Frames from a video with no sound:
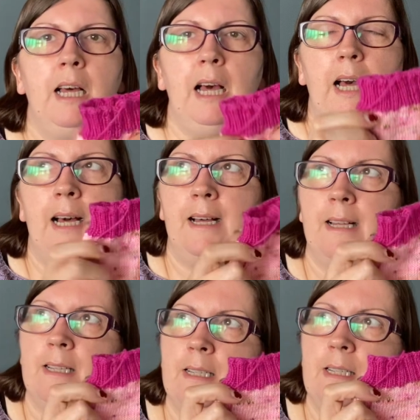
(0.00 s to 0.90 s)

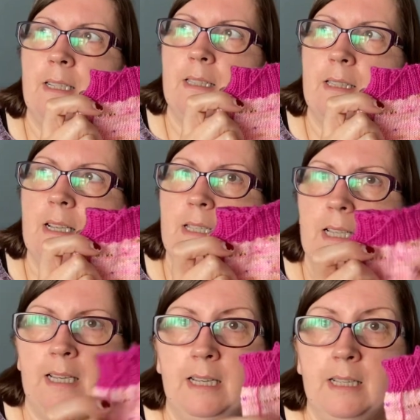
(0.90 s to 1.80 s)
And this
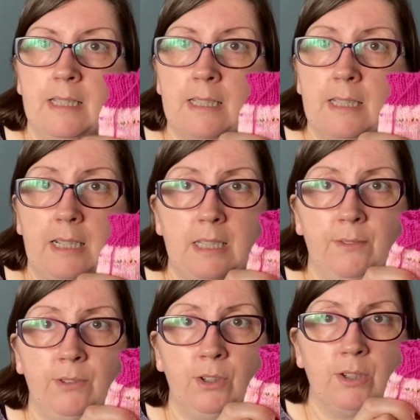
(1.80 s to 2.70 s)
is
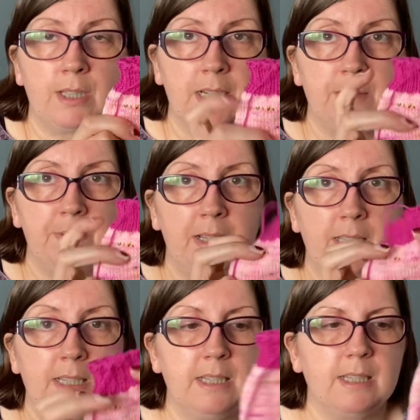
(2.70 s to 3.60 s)
64
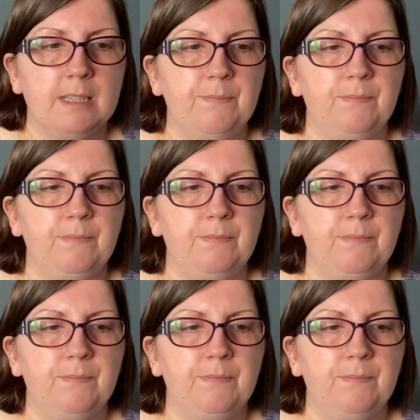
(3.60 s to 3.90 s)
centimetres.